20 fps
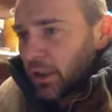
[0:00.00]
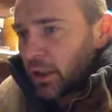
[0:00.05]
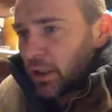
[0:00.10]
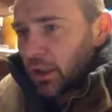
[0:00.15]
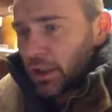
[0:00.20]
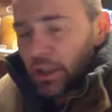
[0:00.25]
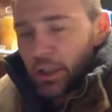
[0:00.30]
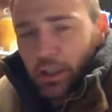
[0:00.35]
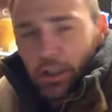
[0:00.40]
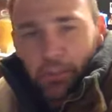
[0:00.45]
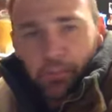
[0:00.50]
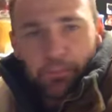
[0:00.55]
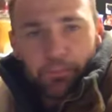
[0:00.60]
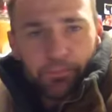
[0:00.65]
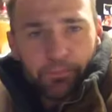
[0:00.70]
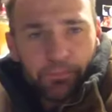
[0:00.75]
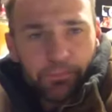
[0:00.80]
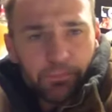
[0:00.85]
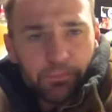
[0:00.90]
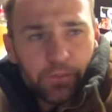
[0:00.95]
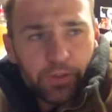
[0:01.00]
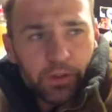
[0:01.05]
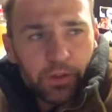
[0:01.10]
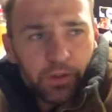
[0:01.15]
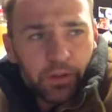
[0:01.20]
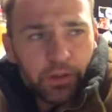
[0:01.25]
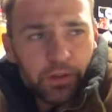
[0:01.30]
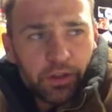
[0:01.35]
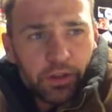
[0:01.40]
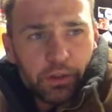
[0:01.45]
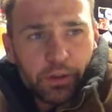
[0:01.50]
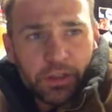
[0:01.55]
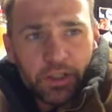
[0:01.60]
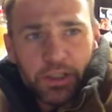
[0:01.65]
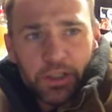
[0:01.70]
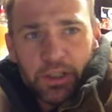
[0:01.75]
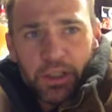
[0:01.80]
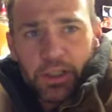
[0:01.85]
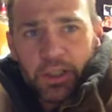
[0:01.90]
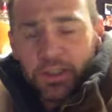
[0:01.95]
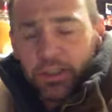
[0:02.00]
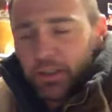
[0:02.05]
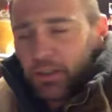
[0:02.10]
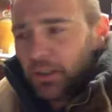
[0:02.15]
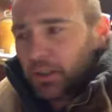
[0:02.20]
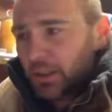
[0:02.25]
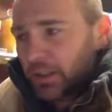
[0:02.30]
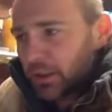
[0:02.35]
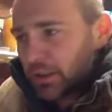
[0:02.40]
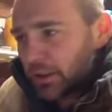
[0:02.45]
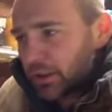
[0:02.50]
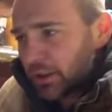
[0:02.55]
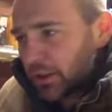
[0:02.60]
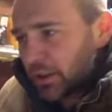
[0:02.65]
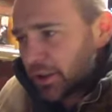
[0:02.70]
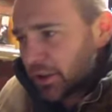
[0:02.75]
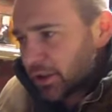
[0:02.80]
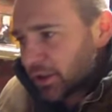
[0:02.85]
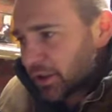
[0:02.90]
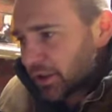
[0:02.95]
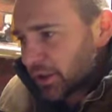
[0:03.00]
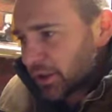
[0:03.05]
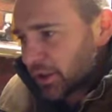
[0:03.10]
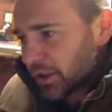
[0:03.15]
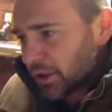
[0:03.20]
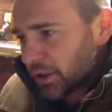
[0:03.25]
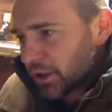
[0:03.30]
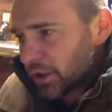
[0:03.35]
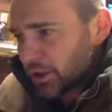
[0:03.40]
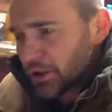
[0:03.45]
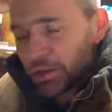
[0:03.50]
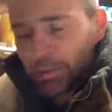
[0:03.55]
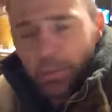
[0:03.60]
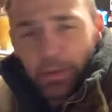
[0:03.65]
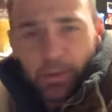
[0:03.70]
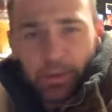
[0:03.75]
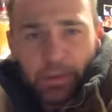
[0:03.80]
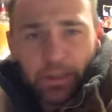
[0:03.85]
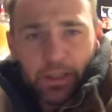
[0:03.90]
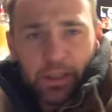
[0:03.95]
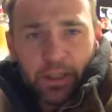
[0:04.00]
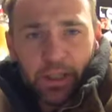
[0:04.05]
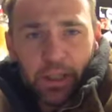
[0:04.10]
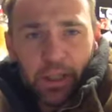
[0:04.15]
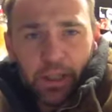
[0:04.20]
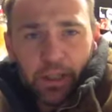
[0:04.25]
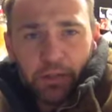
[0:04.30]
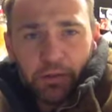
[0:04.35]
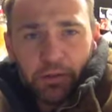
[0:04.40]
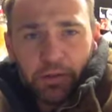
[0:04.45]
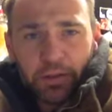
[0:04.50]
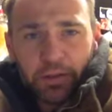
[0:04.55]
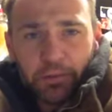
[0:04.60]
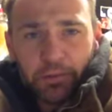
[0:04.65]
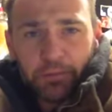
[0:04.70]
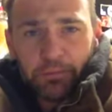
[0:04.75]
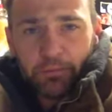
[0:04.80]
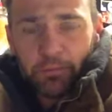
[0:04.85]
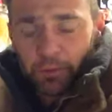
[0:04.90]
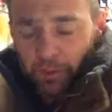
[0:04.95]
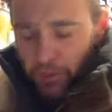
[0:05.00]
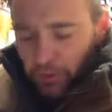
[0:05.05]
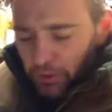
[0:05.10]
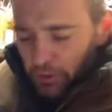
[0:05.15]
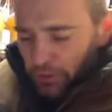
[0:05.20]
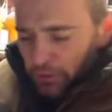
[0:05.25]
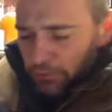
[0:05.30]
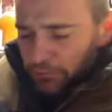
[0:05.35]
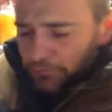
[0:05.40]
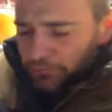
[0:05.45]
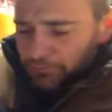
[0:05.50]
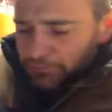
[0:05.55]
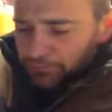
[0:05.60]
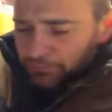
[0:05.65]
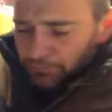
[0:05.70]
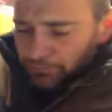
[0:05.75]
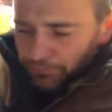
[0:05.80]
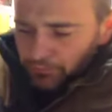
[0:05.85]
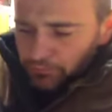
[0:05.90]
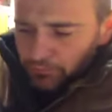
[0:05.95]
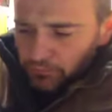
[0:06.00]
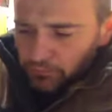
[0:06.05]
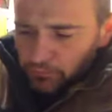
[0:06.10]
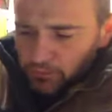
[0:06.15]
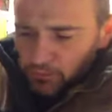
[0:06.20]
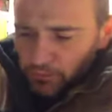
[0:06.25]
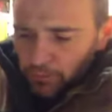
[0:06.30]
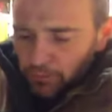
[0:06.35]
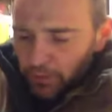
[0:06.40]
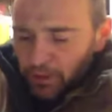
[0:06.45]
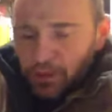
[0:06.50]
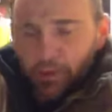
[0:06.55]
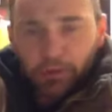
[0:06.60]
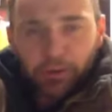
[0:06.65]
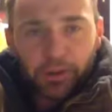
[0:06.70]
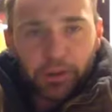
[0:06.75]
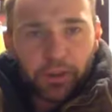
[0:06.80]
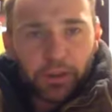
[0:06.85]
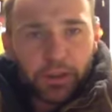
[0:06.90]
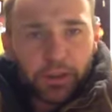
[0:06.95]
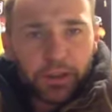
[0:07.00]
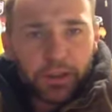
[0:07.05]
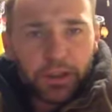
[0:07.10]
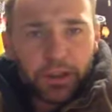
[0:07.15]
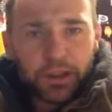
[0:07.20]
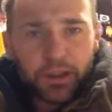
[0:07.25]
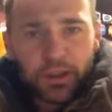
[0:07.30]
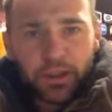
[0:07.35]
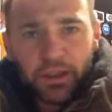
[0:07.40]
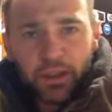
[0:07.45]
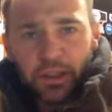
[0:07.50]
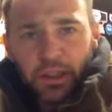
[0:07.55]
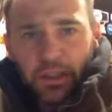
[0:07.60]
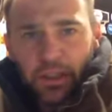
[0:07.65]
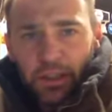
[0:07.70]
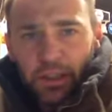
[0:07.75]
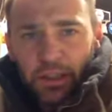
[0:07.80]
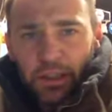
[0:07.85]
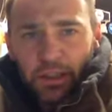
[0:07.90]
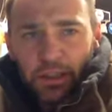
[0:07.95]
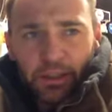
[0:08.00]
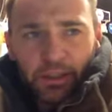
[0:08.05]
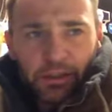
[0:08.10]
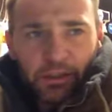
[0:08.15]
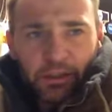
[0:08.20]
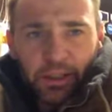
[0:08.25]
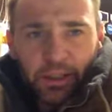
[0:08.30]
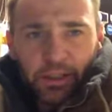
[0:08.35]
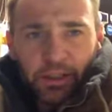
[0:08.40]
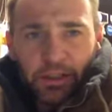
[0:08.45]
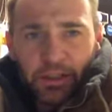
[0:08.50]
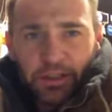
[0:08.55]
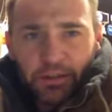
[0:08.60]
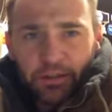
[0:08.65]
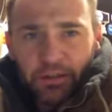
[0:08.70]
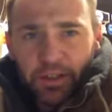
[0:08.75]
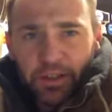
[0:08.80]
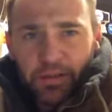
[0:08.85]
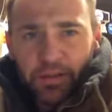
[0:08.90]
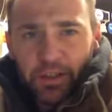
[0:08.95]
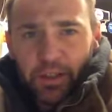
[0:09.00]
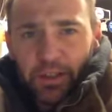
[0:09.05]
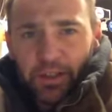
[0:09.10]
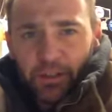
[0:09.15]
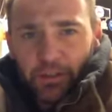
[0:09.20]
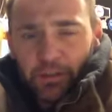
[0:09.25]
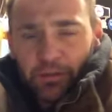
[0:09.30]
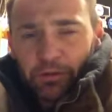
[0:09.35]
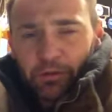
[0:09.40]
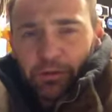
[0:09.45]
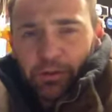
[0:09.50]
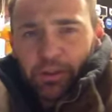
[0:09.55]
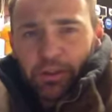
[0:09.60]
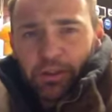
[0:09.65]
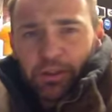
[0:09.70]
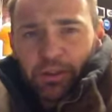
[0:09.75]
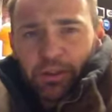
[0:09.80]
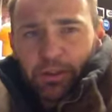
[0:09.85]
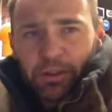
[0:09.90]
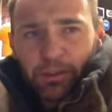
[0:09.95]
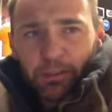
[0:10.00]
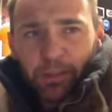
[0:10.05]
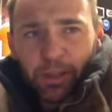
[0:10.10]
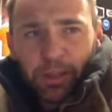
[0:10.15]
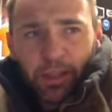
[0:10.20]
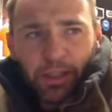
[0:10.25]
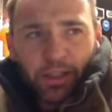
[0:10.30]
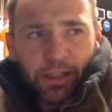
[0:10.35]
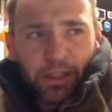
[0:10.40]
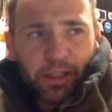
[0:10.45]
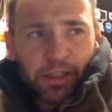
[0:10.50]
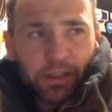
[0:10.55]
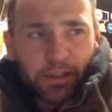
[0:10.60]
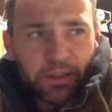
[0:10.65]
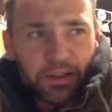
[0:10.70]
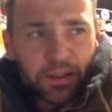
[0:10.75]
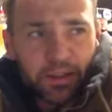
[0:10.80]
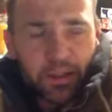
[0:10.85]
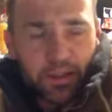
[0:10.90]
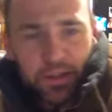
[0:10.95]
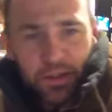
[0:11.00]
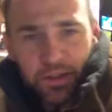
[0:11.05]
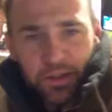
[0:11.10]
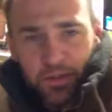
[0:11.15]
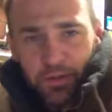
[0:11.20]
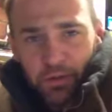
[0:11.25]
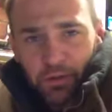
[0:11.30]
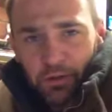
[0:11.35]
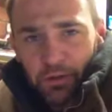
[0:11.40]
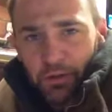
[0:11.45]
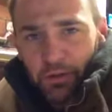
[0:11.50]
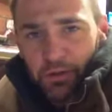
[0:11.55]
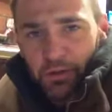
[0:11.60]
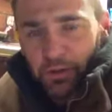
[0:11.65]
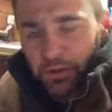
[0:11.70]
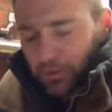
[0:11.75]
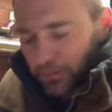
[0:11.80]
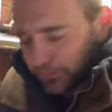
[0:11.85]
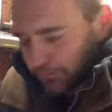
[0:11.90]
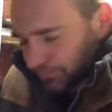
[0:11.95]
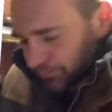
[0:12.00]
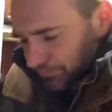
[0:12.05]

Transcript: Um, sorry it's late. It's uh, just been a bit chaotic with work. Being on nights, not getting until 7, 8 in the morning and then back out again at 6, 7 o'clock at night.